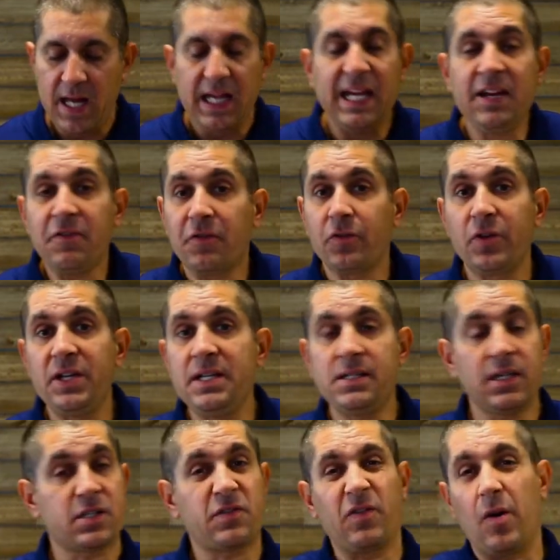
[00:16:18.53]
He frees
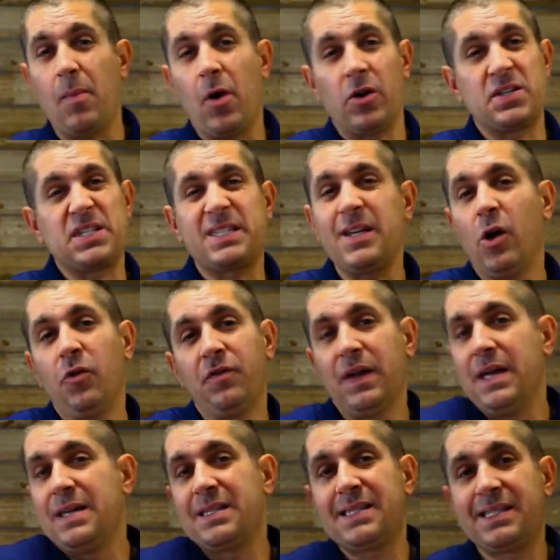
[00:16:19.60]
us from our self
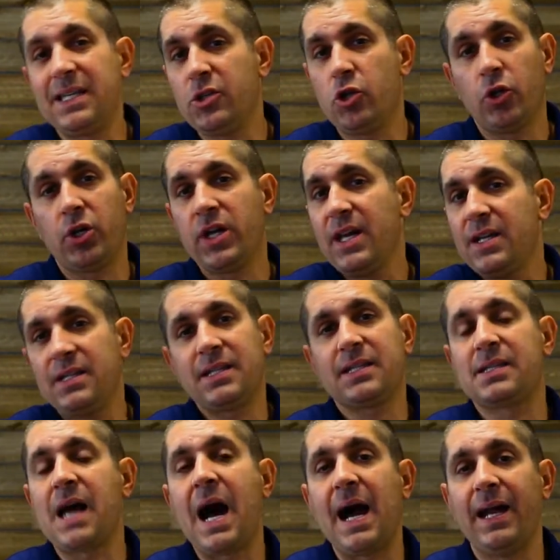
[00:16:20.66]
centered
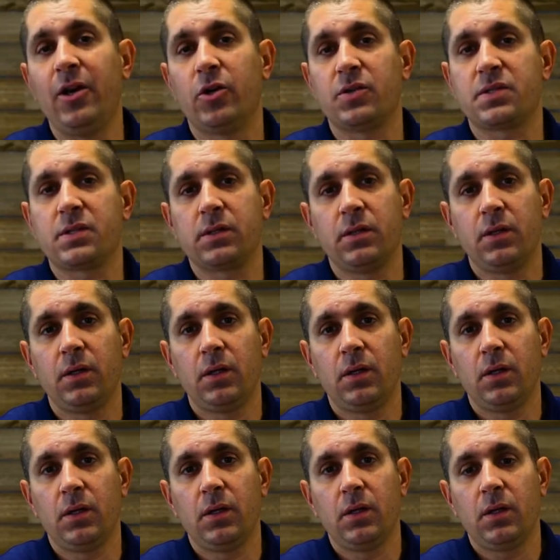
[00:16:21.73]
desires.
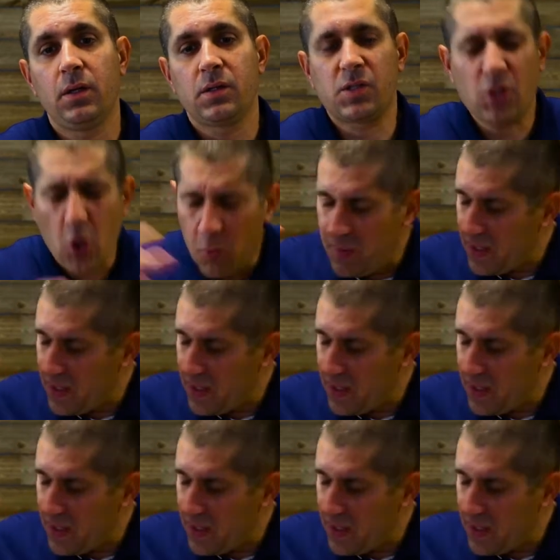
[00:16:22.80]
So